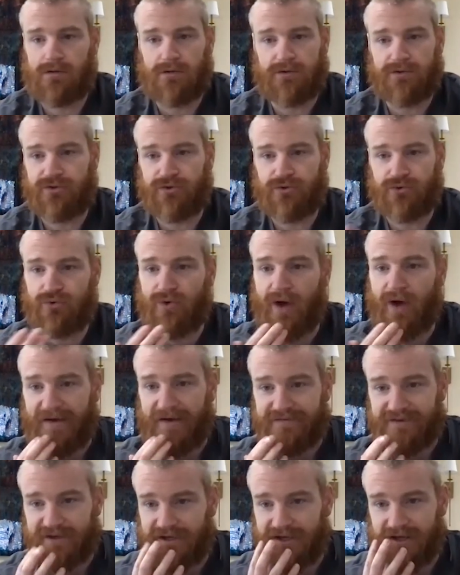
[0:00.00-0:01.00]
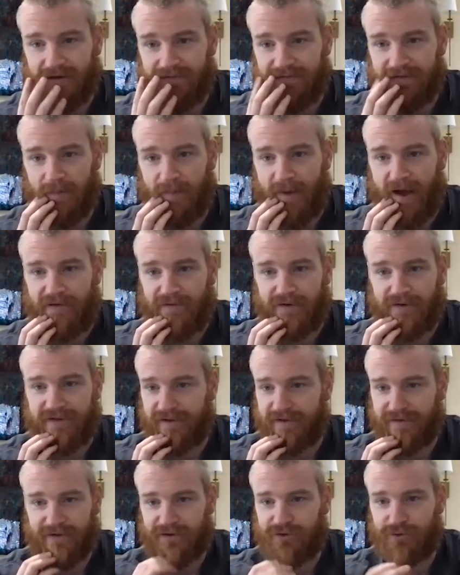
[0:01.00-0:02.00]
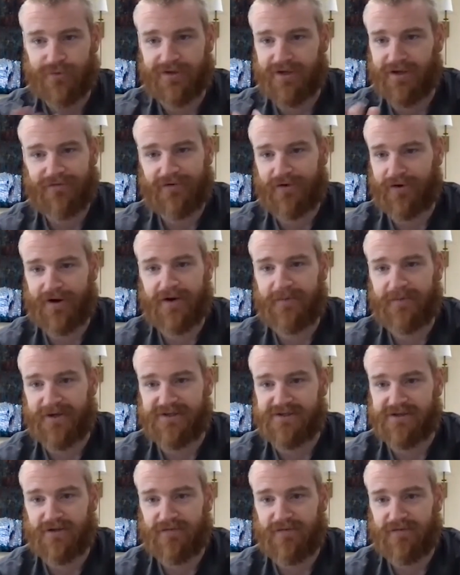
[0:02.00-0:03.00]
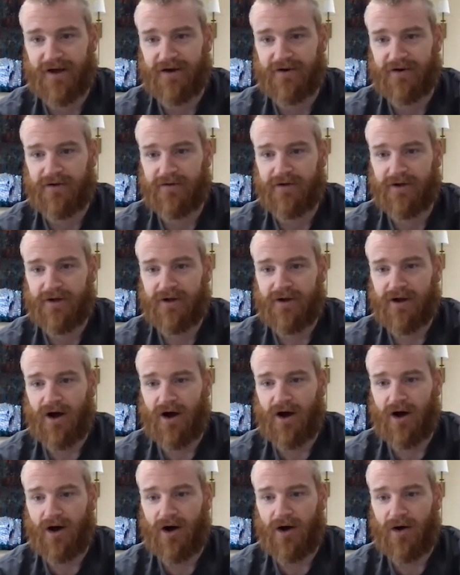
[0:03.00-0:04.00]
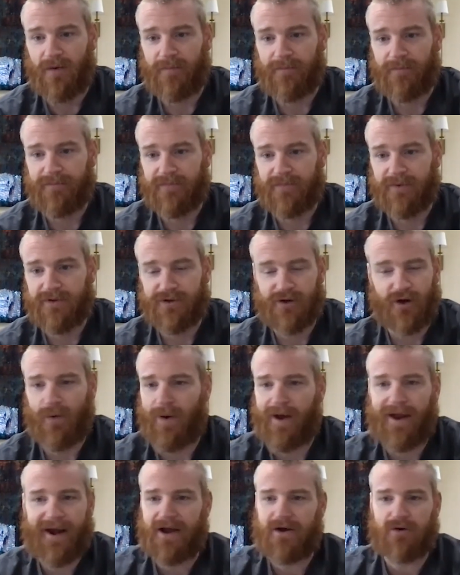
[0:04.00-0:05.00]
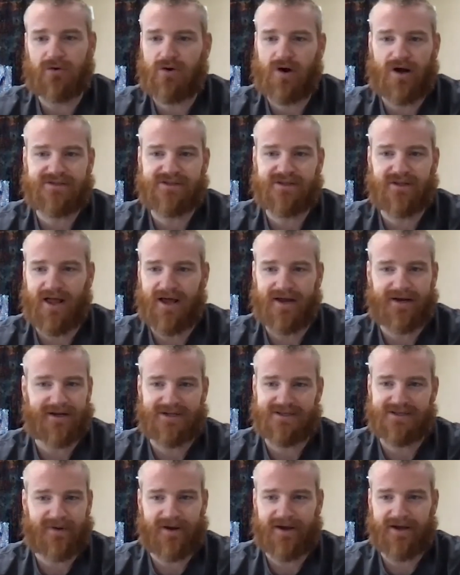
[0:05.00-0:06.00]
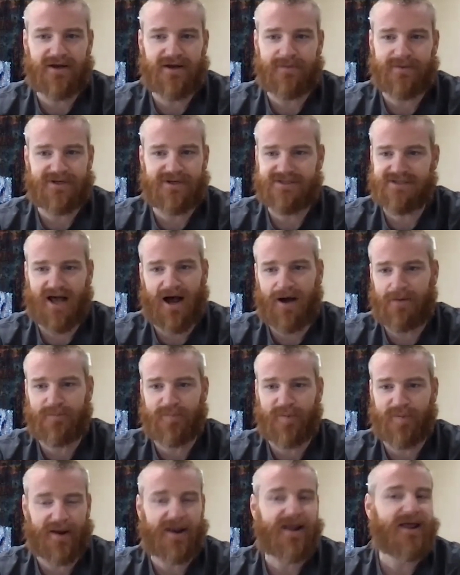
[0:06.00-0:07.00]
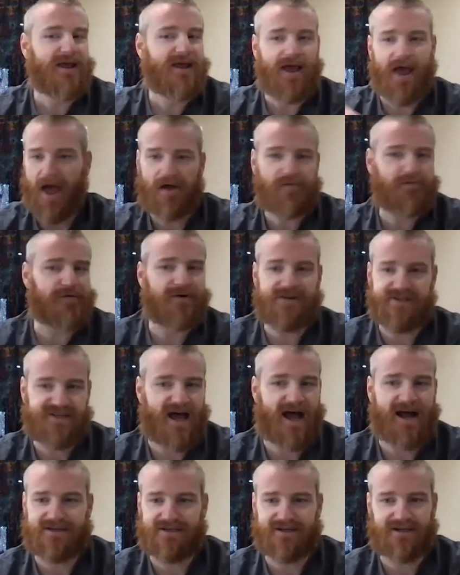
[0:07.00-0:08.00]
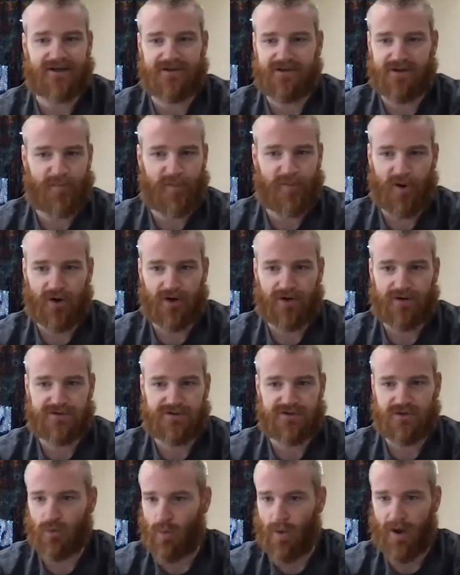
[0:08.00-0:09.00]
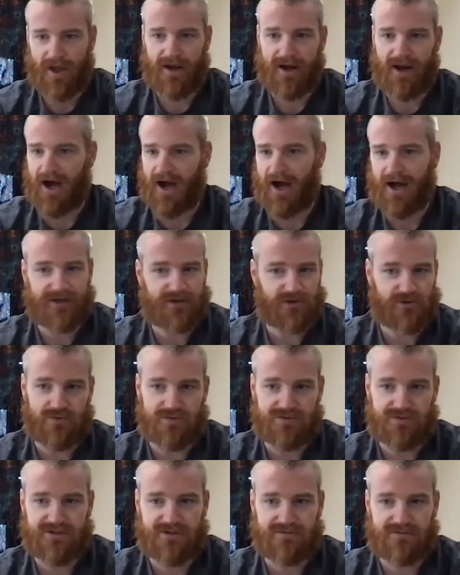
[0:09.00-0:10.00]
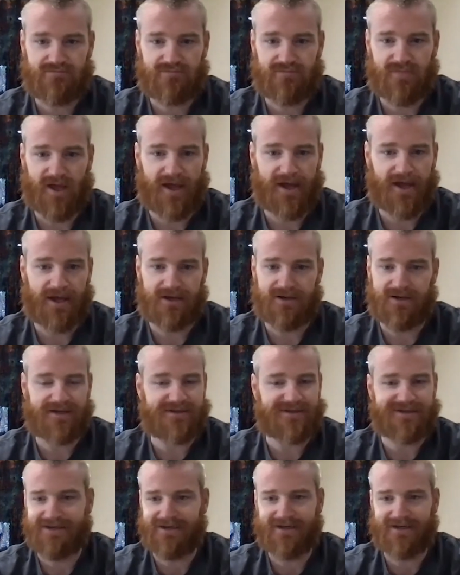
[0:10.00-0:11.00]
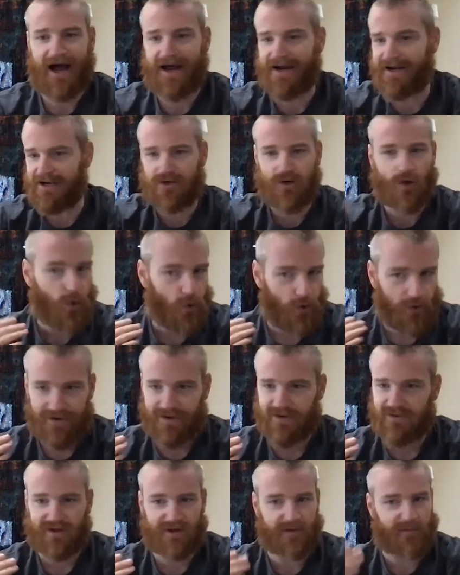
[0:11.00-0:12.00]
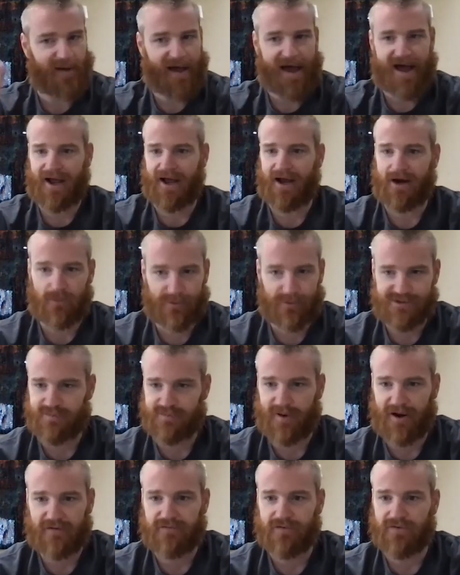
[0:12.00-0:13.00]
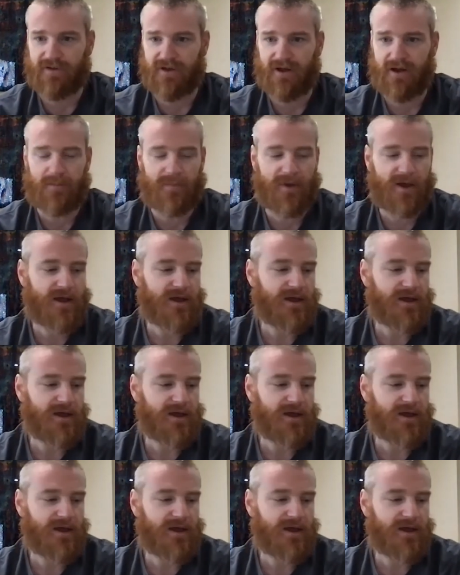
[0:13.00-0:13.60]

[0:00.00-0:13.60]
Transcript: you have to give them everything that you would give your enemies in the final. You know, and I don't cross the line against my enemies, but every tactic in the book to win, I used. And I didn't hold anything back out of respect for them.